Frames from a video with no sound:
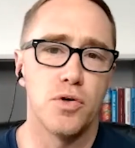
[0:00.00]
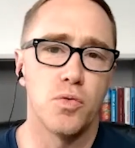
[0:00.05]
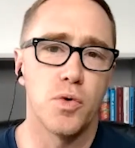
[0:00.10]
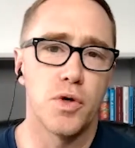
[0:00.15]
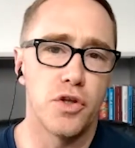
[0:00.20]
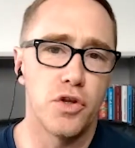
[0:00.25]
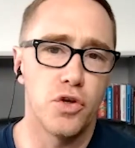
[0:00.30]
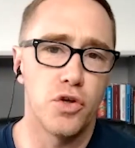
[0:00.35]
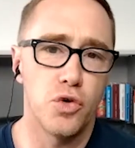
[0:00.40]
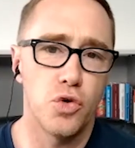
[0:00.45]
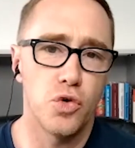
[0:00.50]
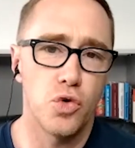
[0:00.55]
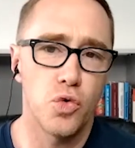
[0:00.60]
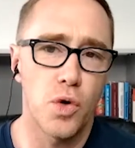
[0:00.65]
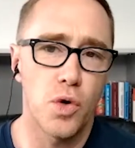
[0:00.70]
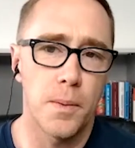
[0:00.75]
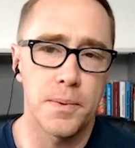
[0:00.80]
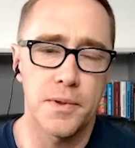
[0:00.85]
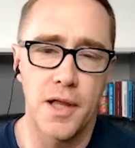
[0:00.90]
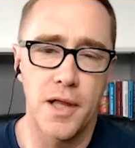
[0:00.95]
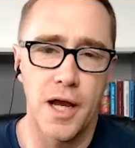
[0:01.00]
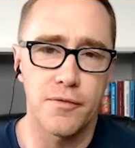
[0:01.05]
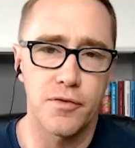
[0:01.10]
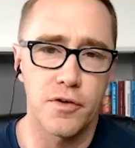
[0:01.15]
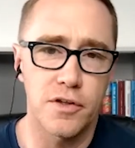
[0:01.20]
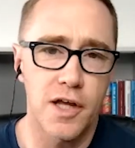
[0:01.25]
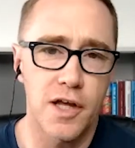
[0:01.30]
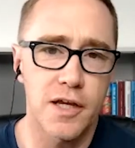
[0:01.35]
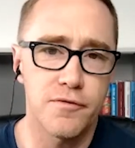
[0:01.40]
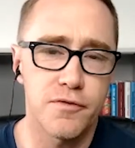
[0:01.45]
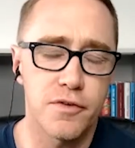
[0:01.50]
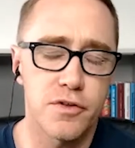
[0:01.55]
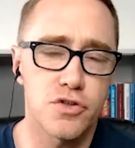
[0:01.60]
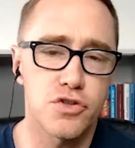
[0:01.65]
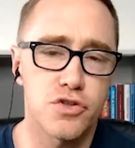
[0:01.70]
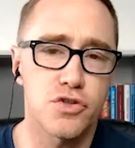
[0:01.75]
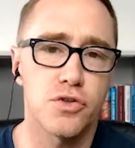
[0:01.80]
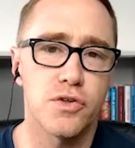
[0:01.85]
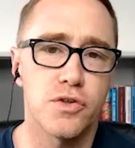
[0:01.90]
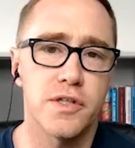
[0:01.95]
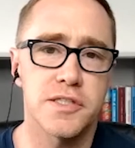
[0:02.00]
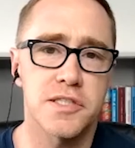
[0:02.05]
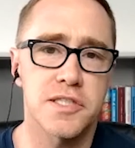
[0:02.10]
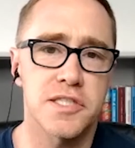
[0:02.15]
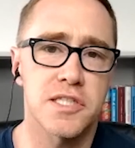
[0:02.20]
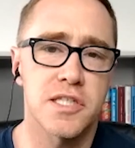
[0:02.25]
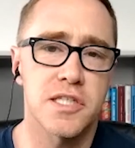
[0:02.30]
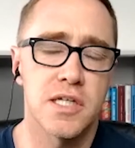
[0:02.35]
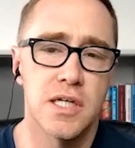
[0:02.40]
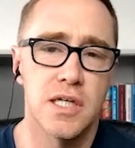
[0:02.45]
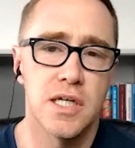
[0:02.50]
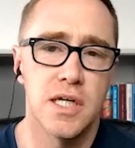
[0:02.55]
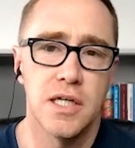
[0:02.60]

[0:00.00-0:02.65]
When you apply for life insurance,